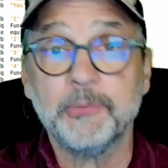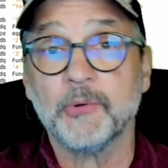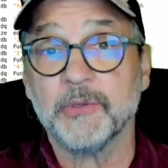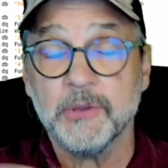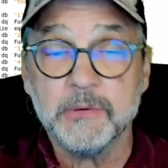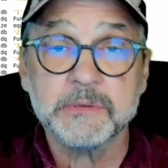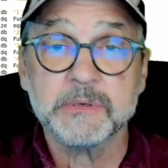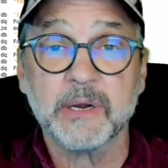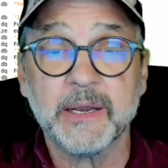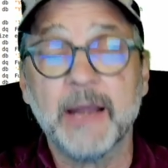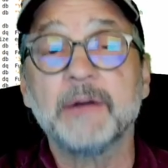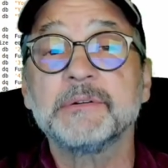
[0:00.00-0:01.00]
where the user
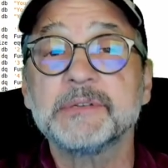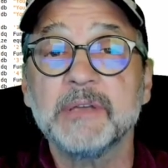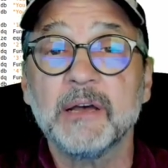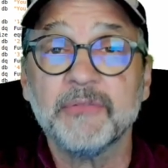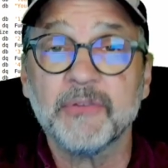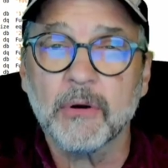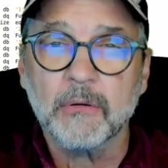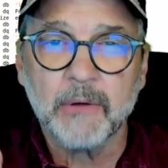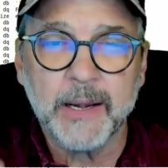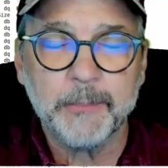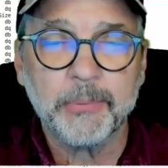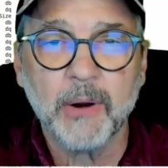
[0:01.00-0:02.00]
can enter stuff.
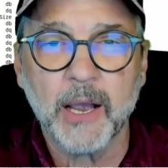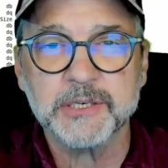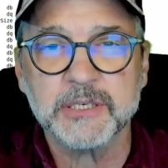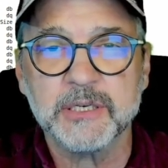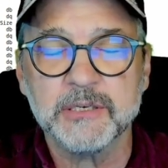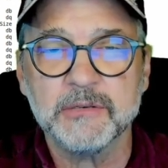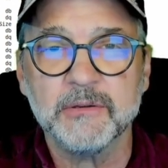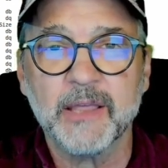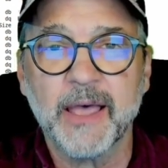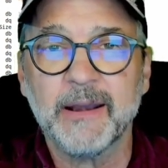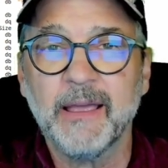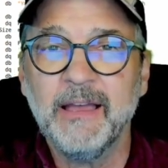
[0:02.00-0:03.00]
Great project to do
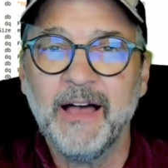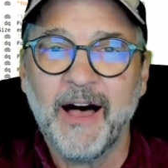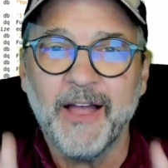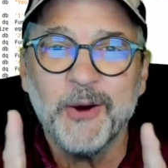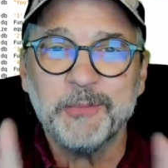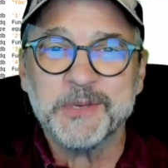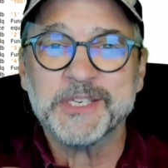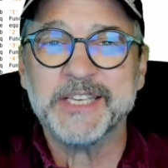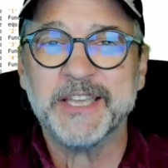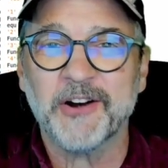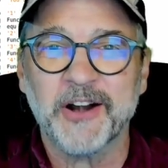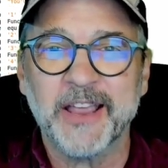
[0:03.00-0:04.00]
that. I hope to see
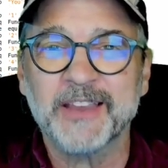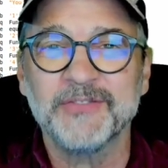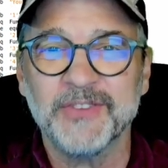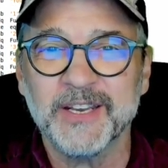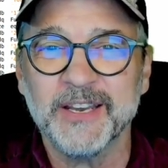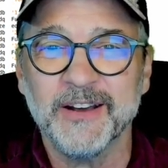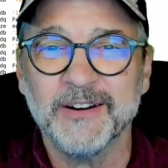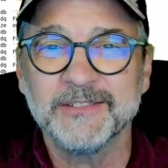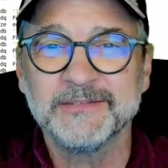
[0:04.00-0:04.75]
you at our next video.